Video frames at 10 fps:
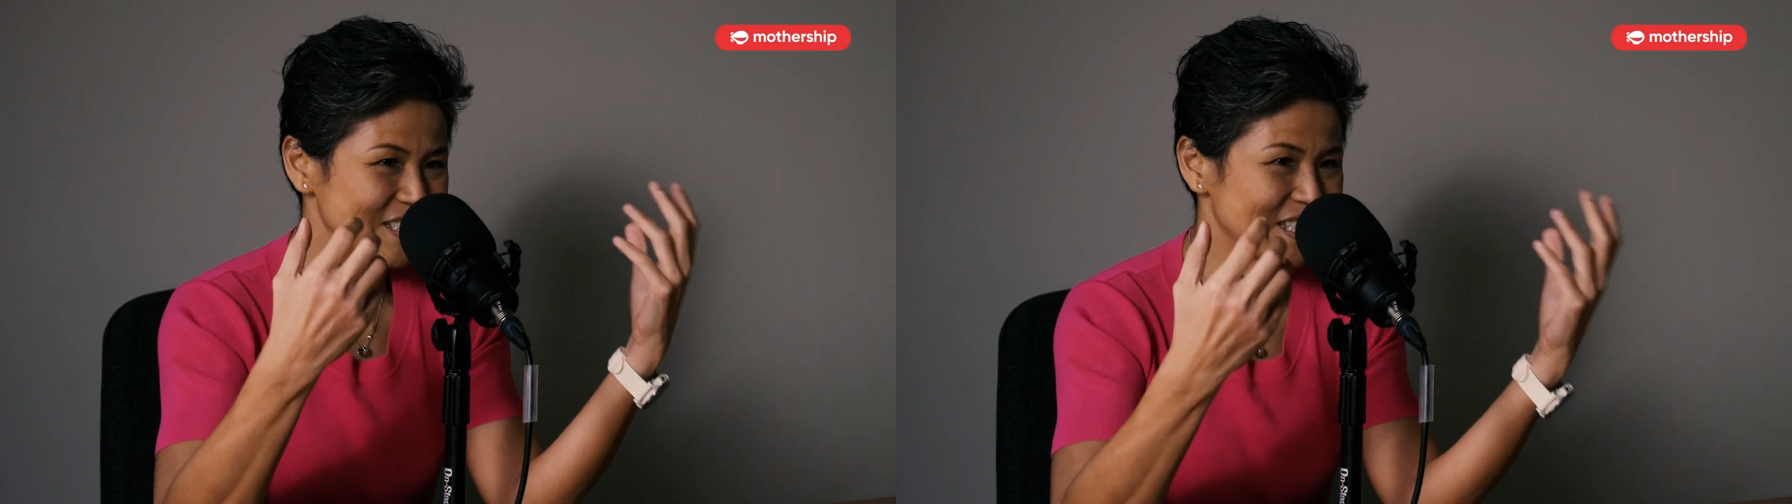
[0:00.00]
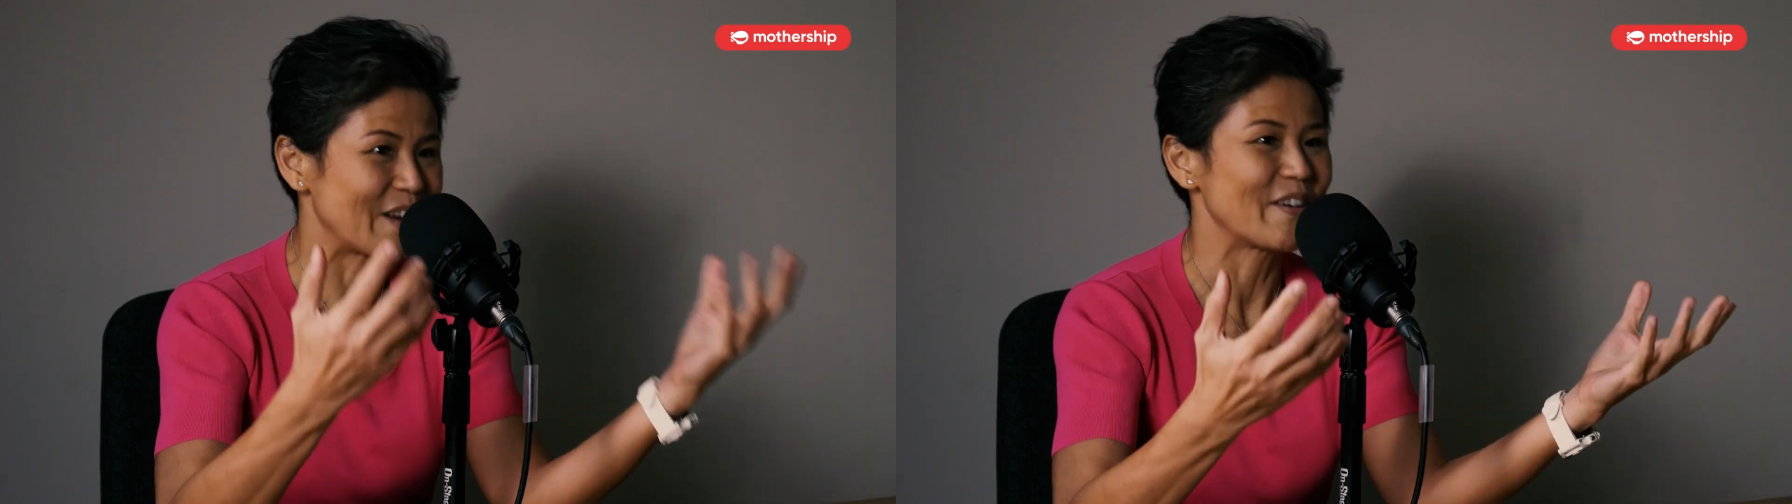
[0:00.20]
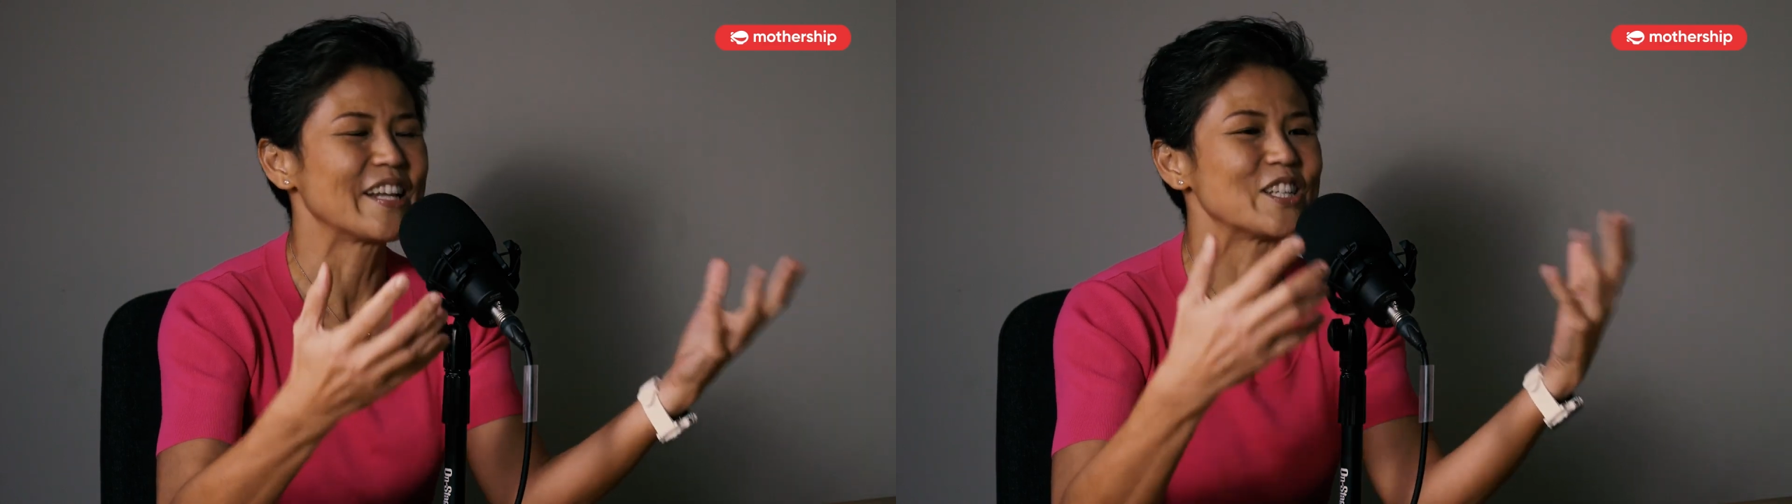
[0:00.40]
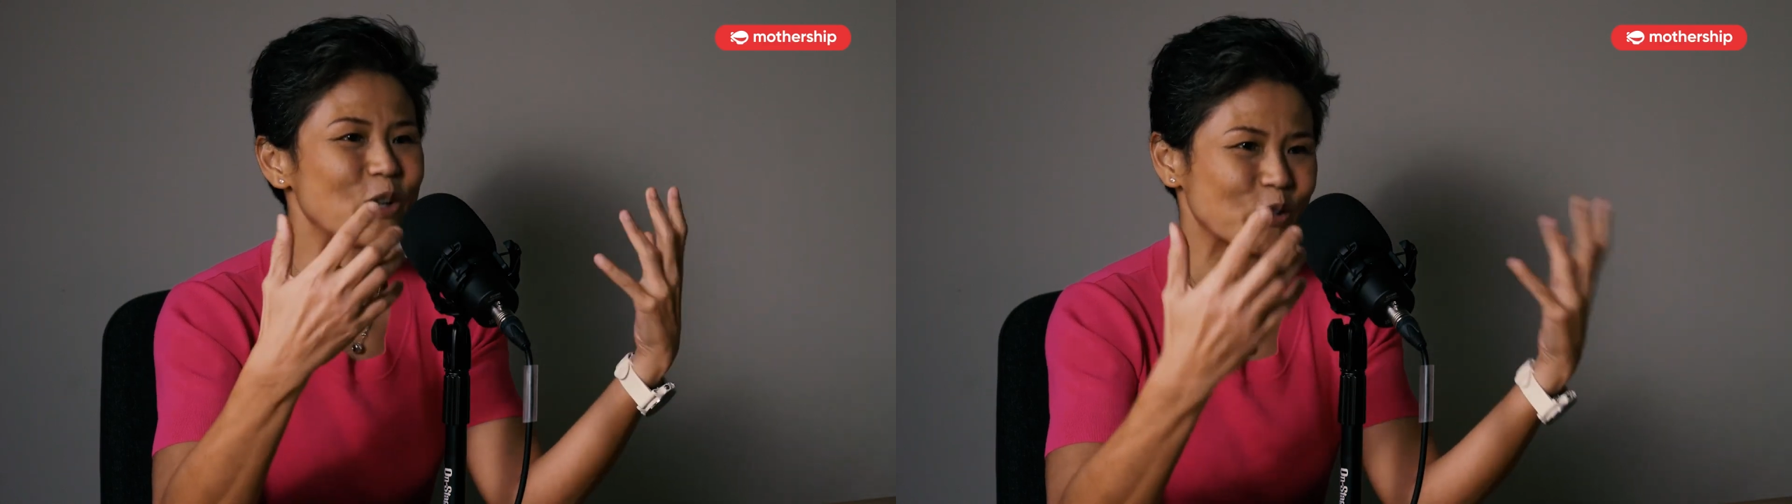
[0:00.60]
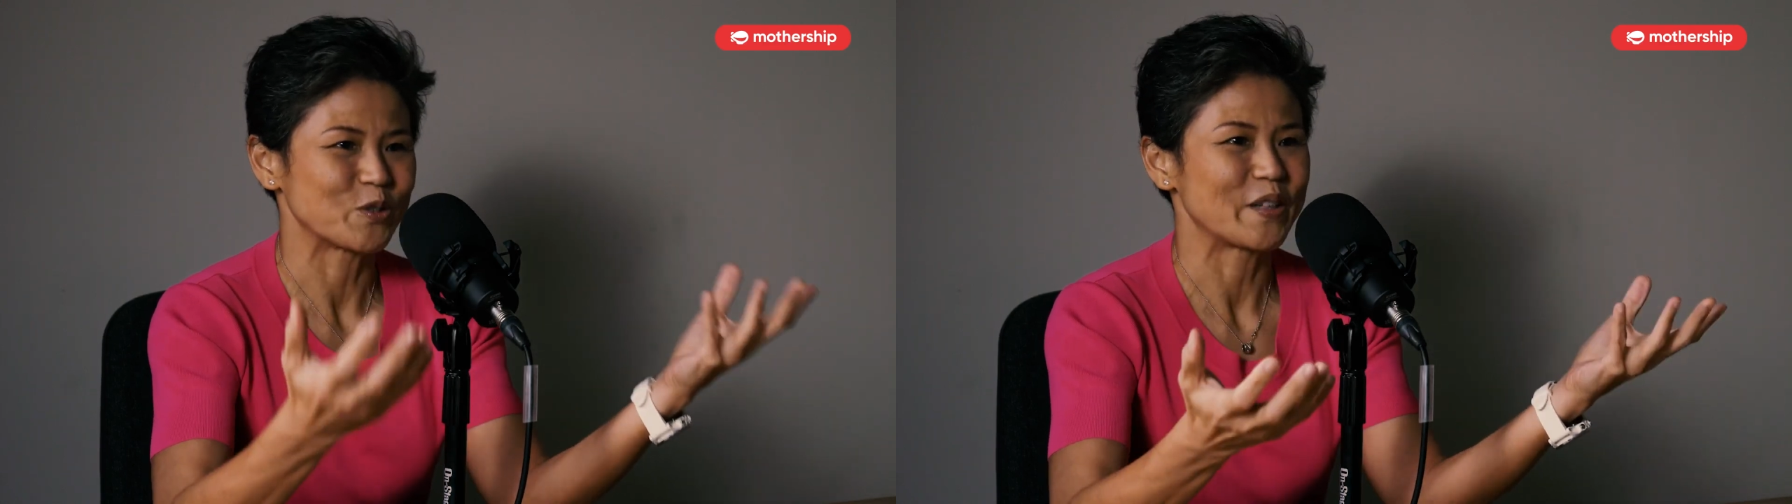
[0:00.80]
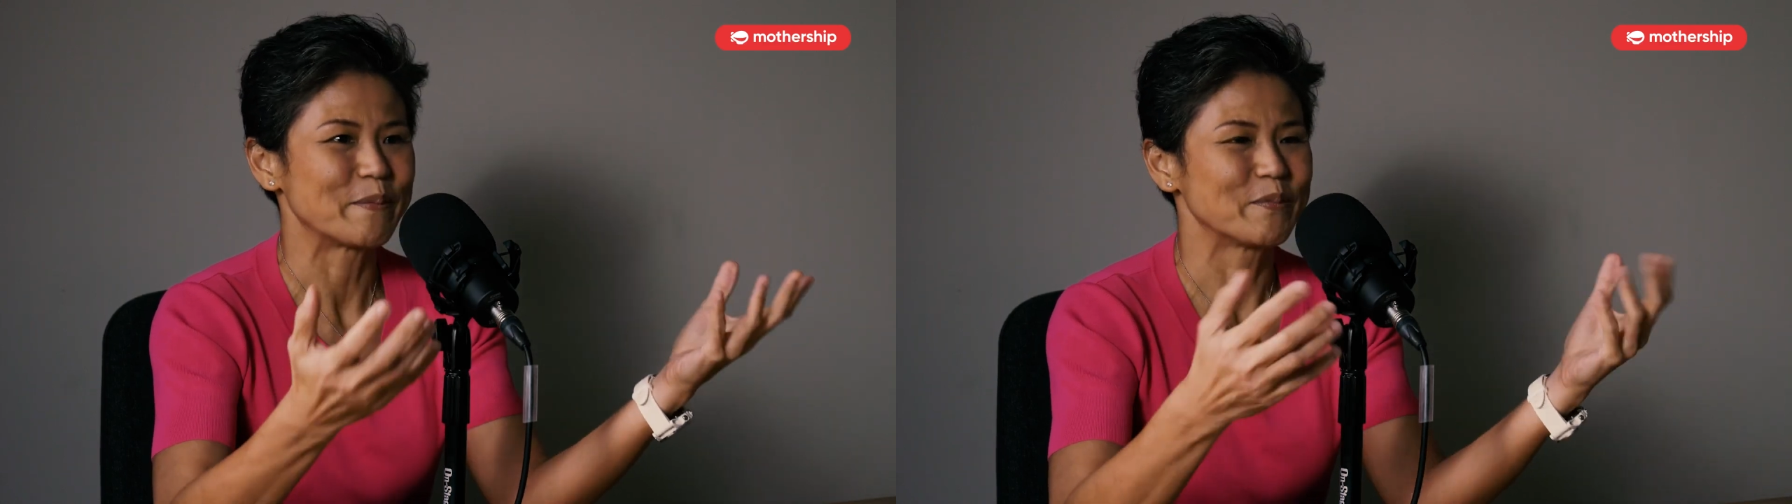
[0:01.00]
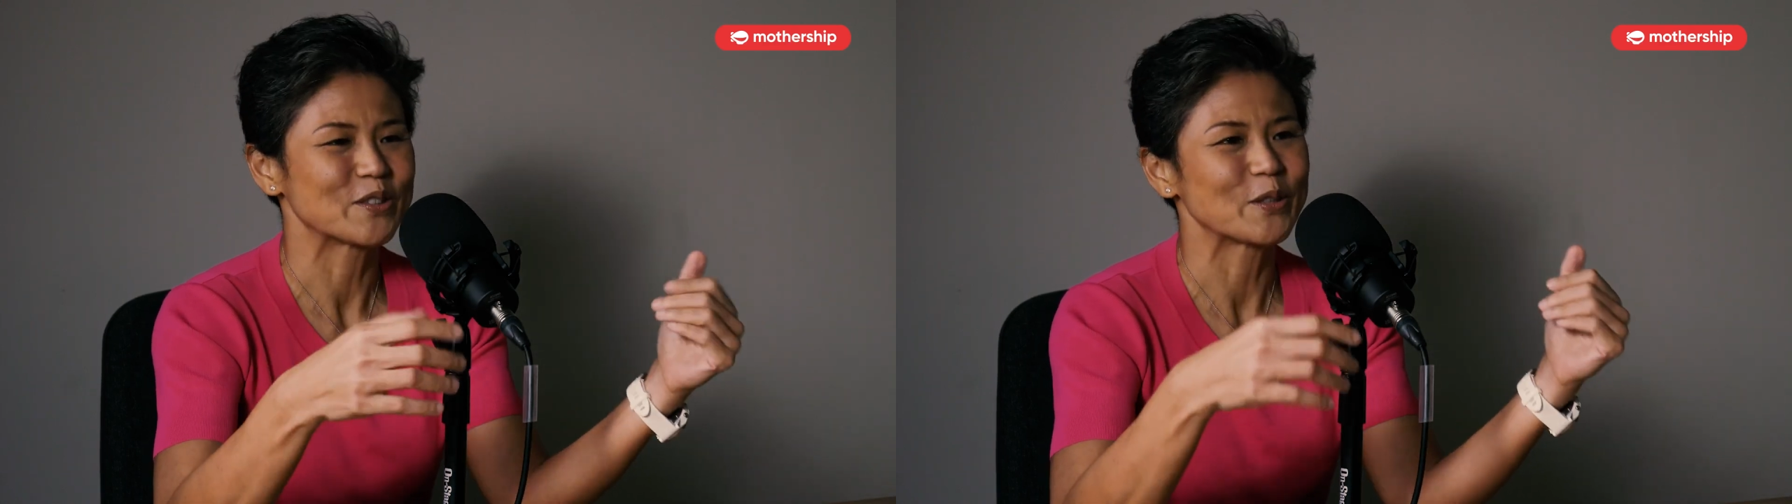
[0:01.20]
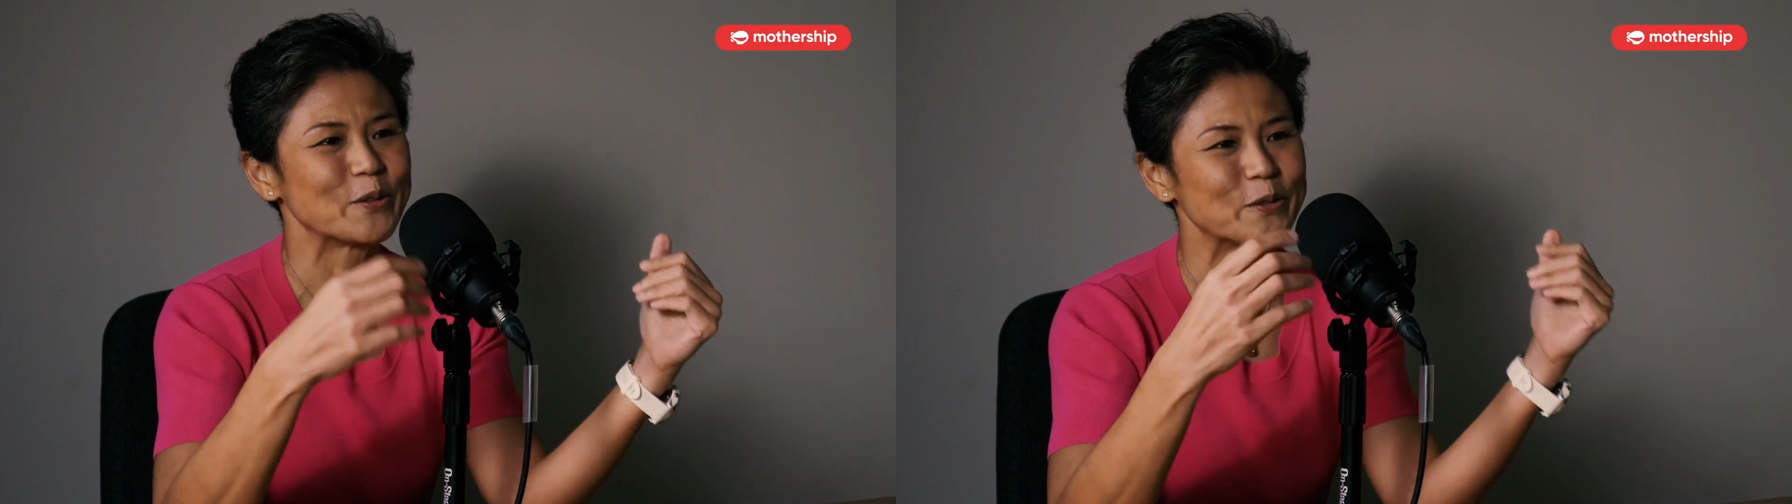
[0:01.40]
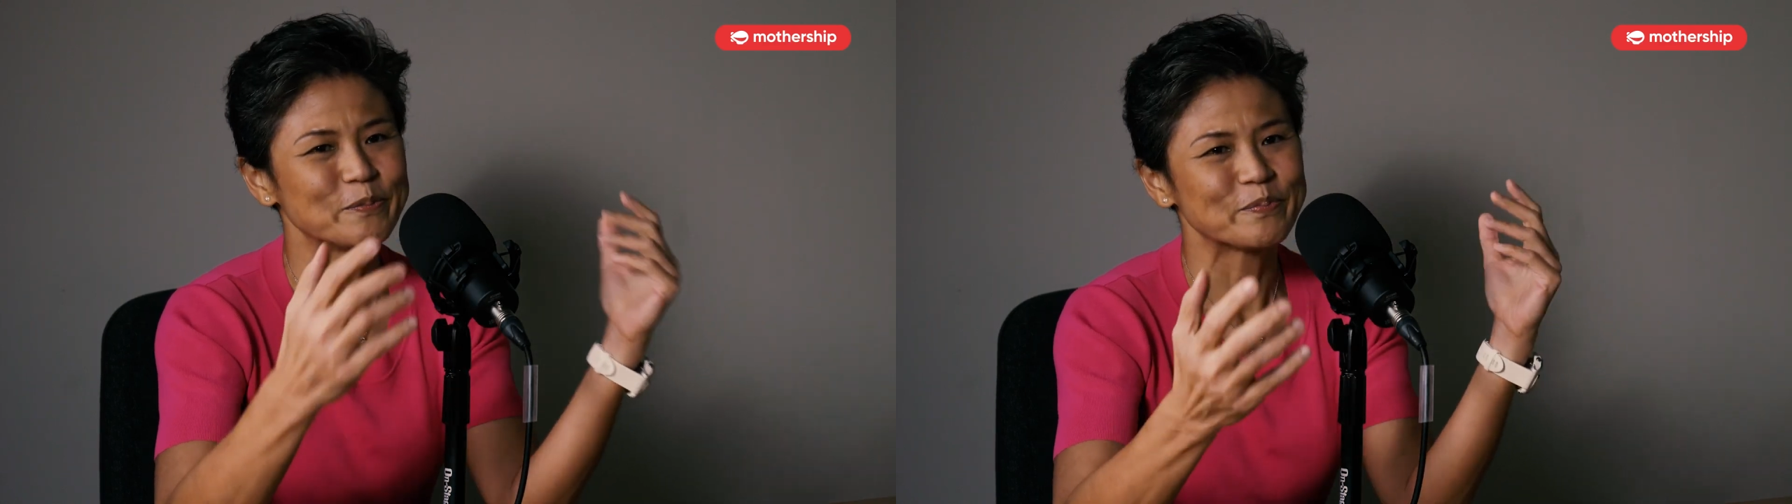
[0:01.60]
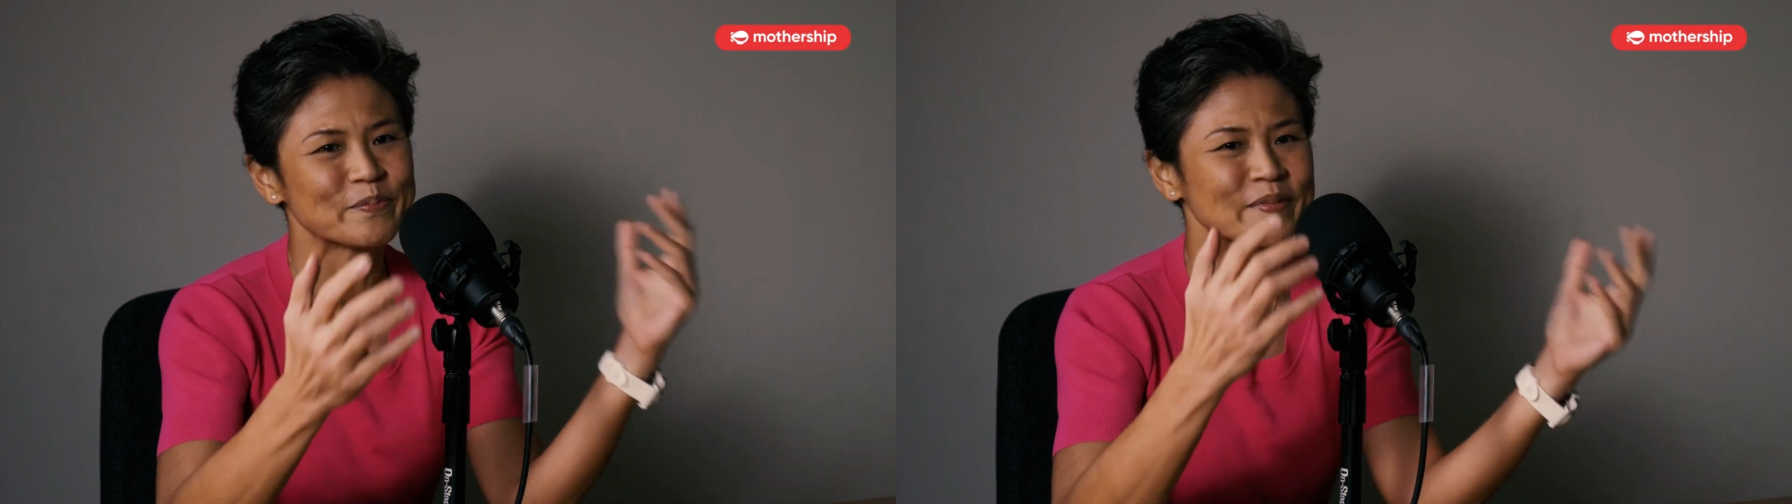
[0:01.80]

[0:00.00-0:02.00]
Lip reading: directly talk to them. So